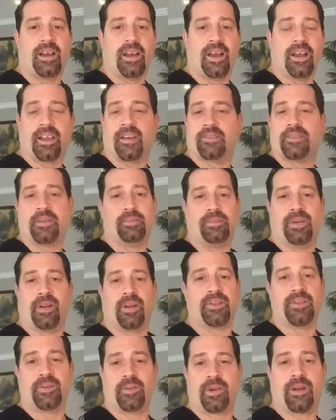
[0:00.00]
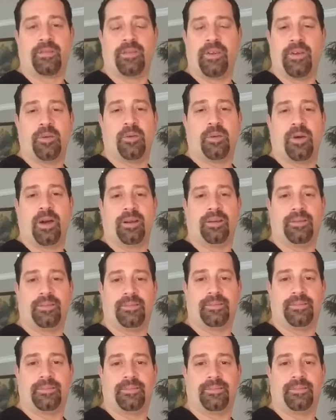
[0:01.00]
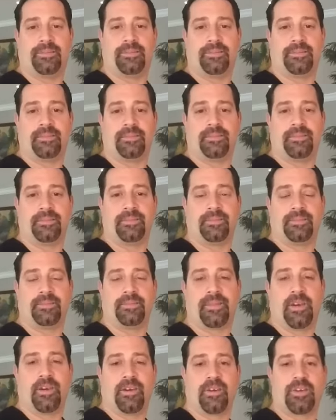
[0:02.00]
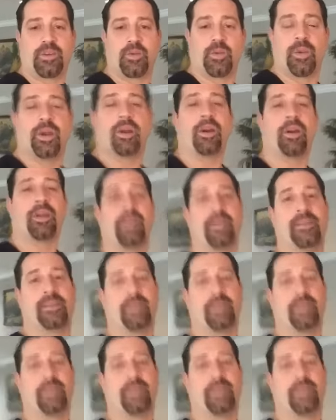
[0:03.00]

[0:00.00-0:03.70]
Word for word: I'd love to build you whatever you want. You're a sweetheart.